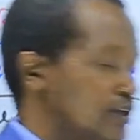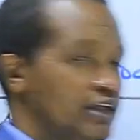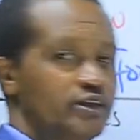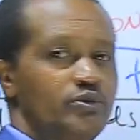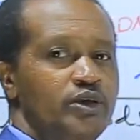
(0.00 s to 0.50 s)

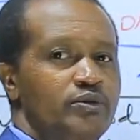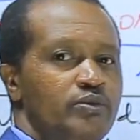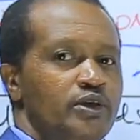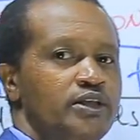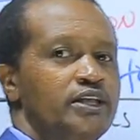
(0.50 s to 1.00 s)
and
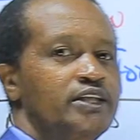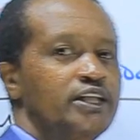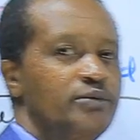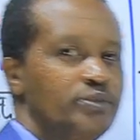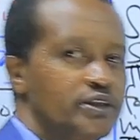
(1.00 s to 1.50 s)
when that
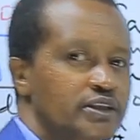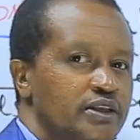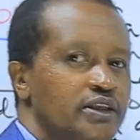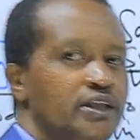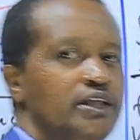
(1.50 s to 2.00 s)
happens,
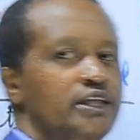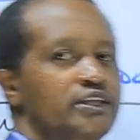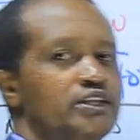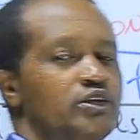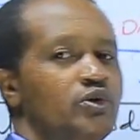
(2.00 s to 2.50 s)

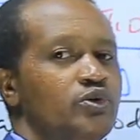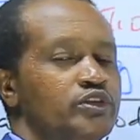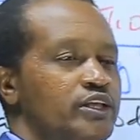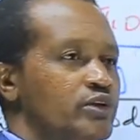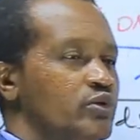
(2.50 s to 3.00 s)
it
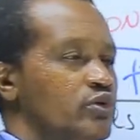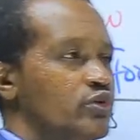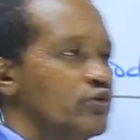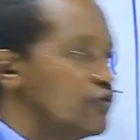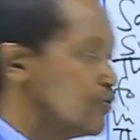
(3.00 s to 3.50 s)
slows the
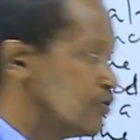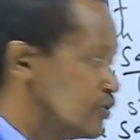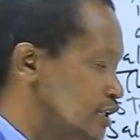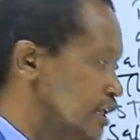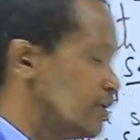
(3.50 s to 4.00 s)
growth of
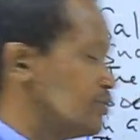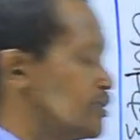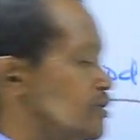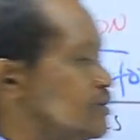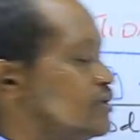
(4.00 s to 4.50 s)

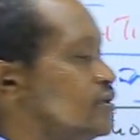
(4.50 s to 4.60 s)
germs.